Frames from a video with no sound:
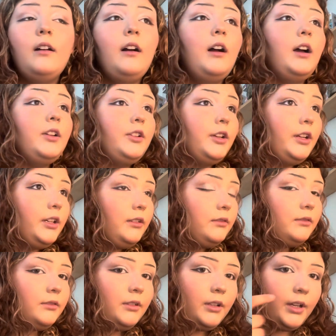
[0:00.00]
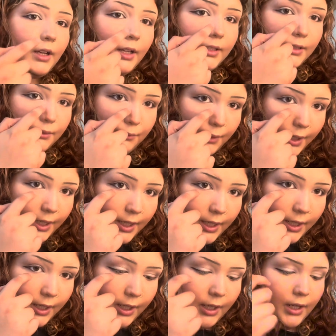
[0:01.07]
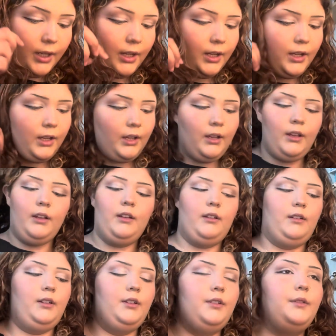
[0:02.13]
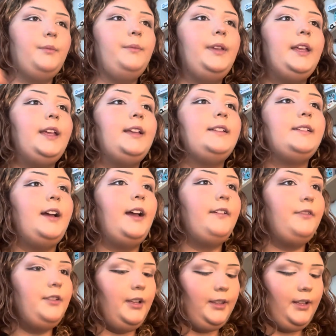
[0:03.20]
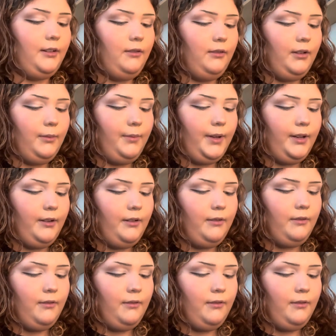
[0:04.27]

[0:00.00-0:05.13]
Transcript: under, even right here, because I feel like that'll look better.